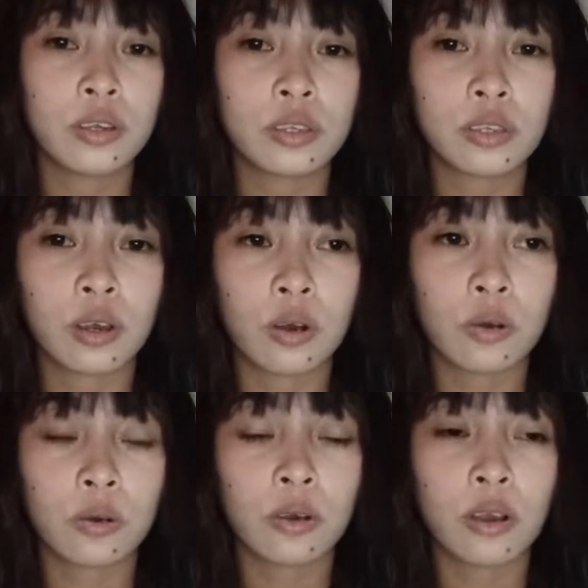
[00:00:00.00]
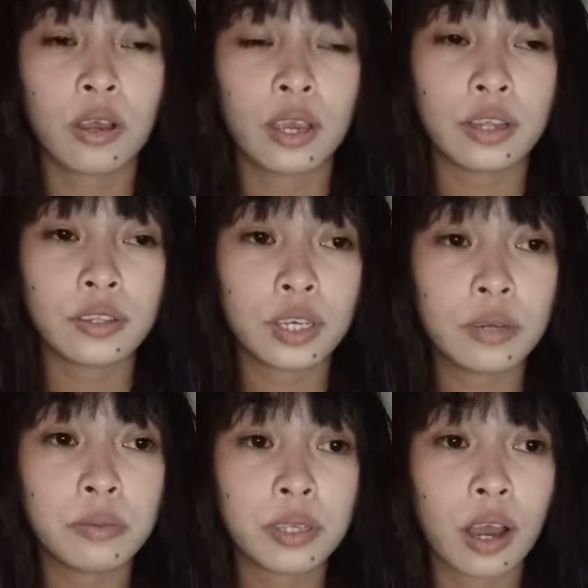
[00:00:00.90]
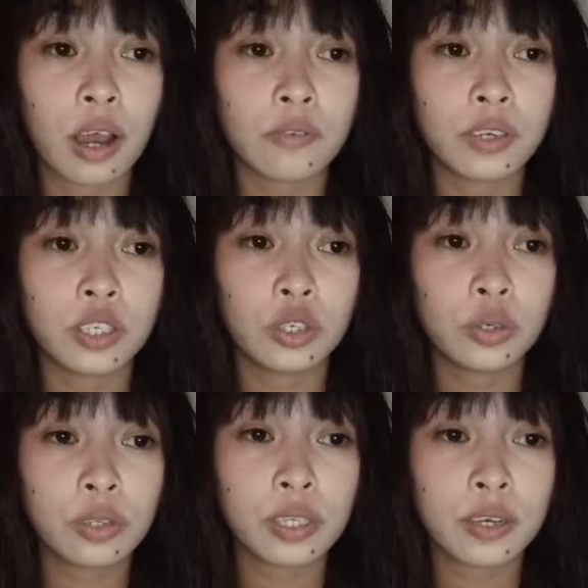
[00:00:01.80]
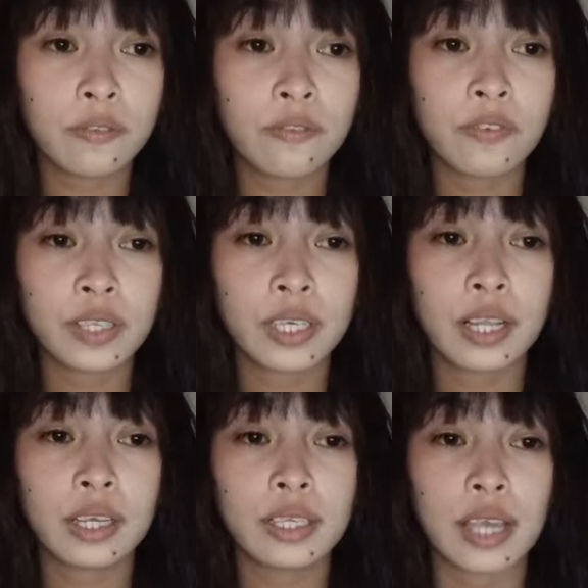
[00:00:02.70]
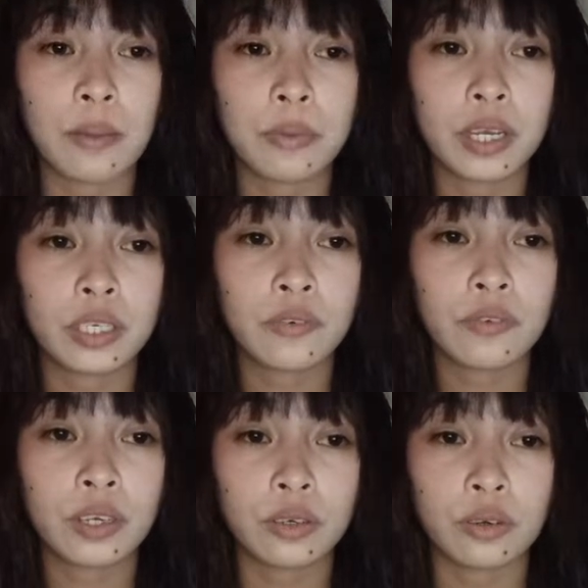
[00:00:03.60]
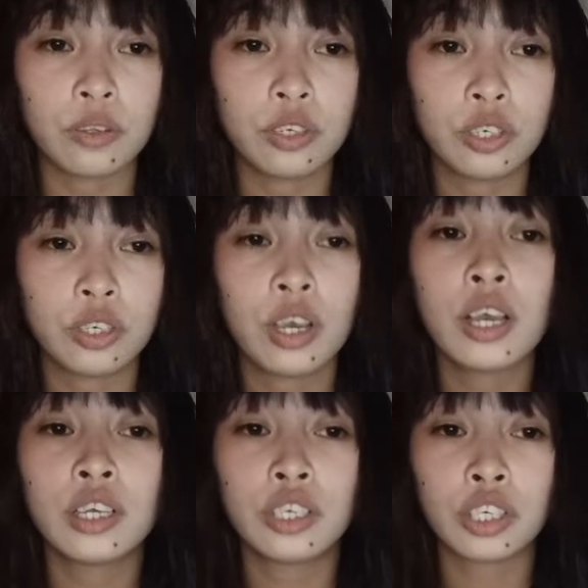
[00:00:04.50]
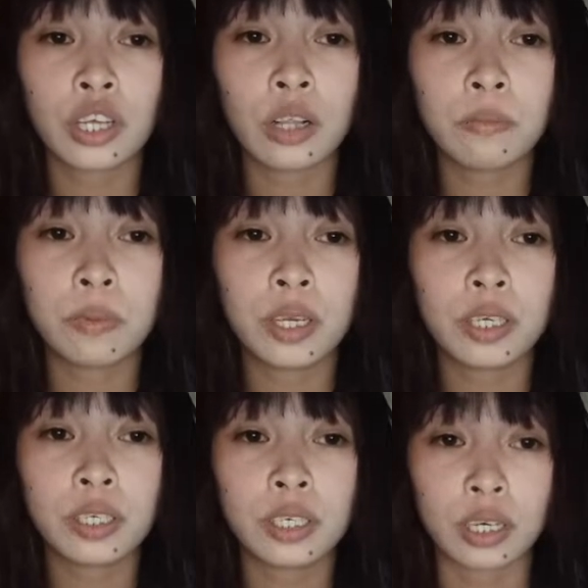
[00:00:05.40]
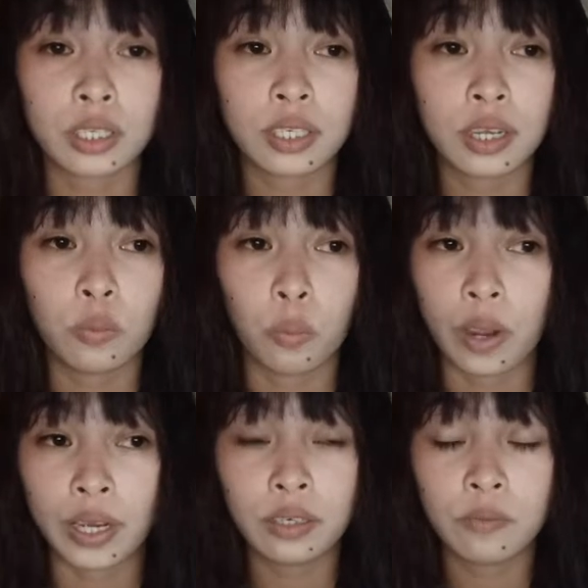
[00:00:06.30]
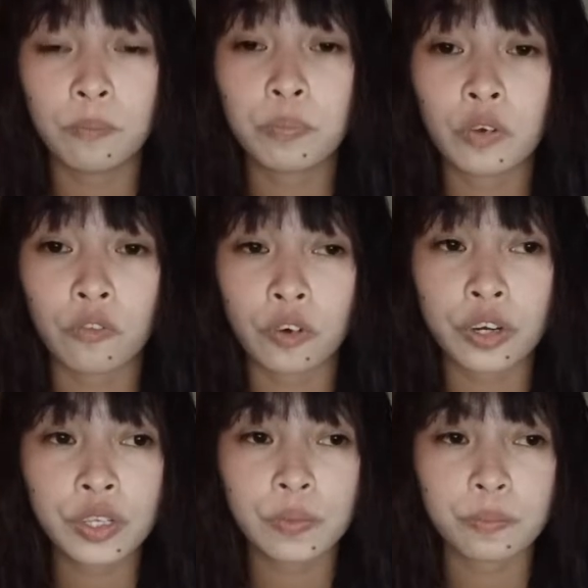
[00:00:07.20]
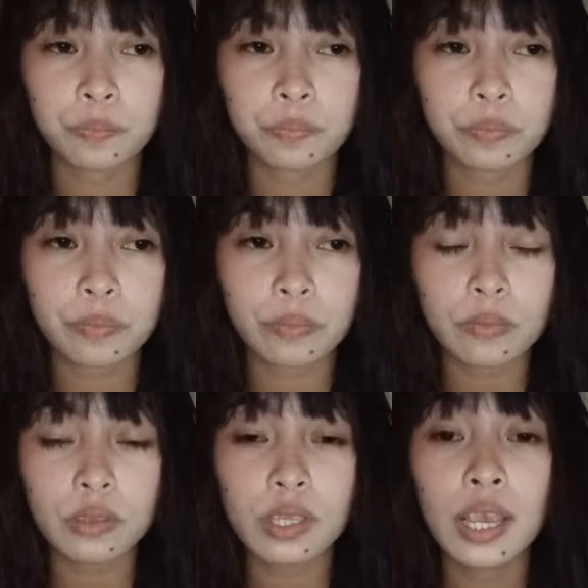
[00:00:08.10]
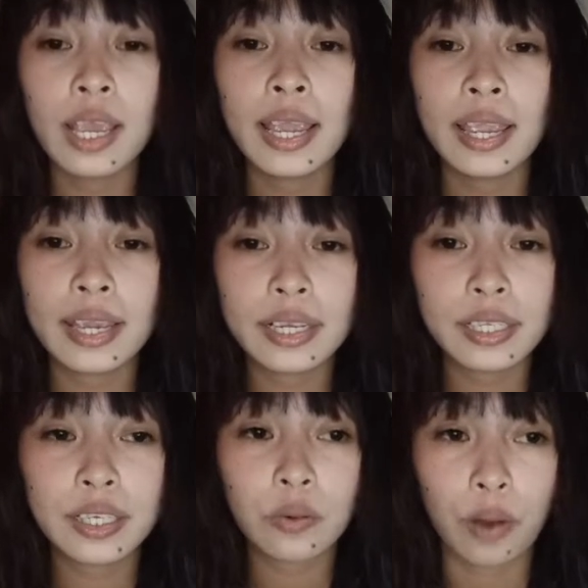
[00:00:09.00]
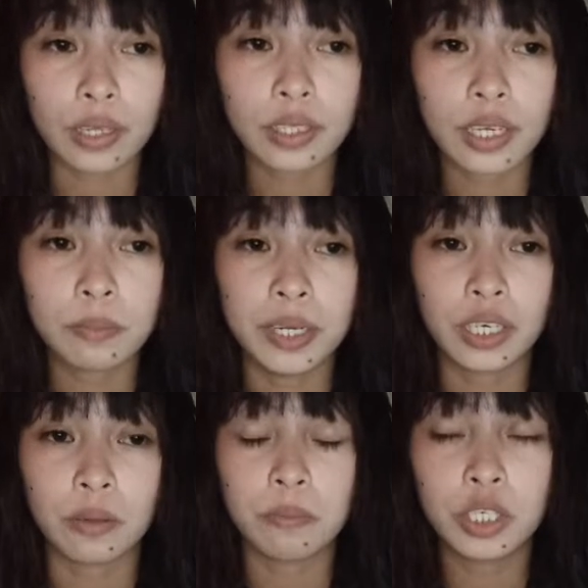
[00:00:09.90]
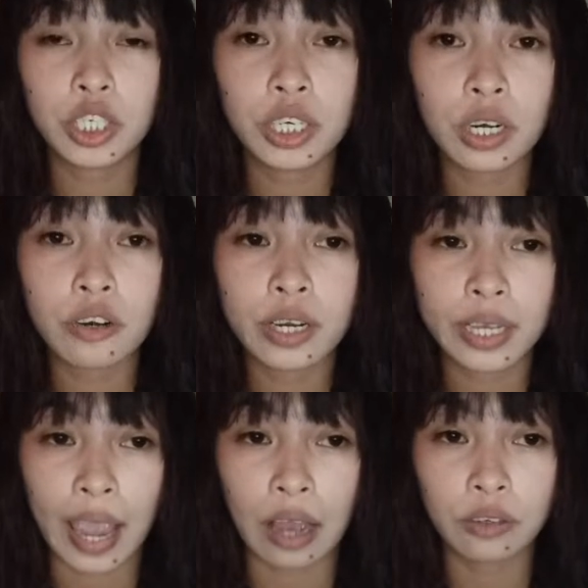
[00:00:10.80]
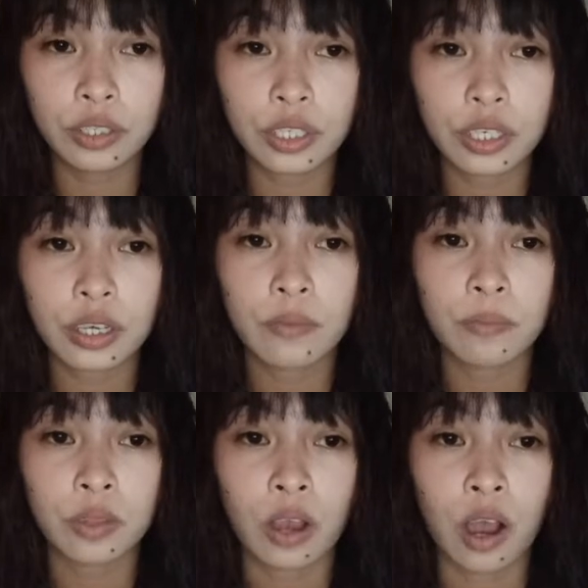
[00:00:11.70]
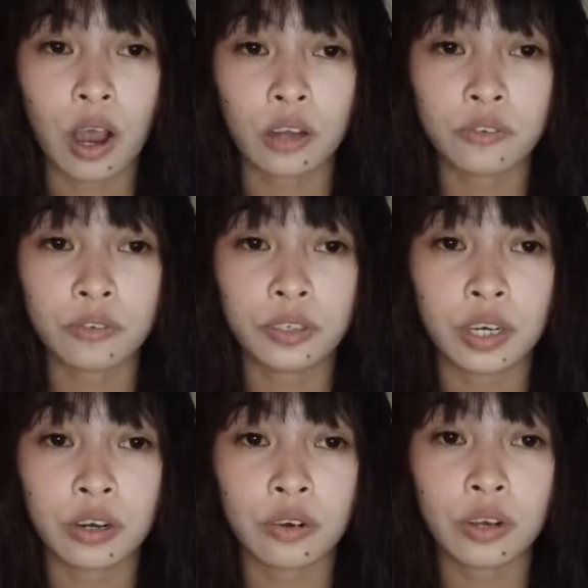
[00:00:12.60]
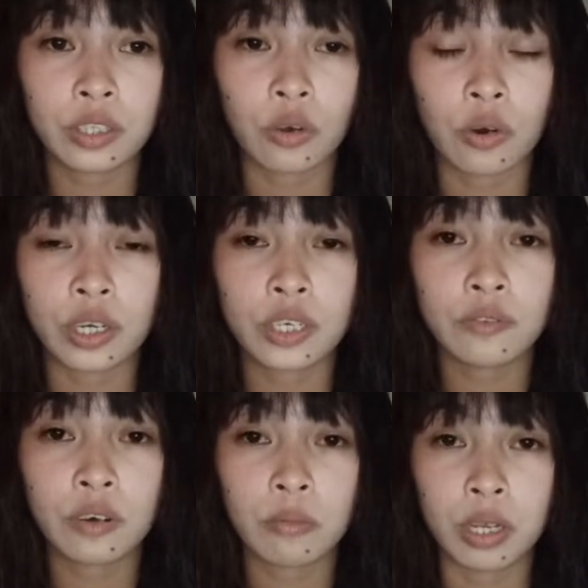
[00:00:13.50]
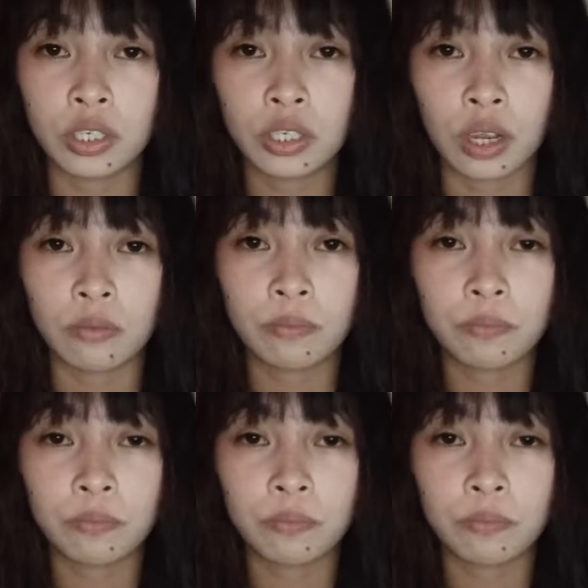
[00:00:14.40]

So in terms of the intrusive physical examination of the goods shall be conducted when, first, it is directed by the Commissioner on account of derogatory information.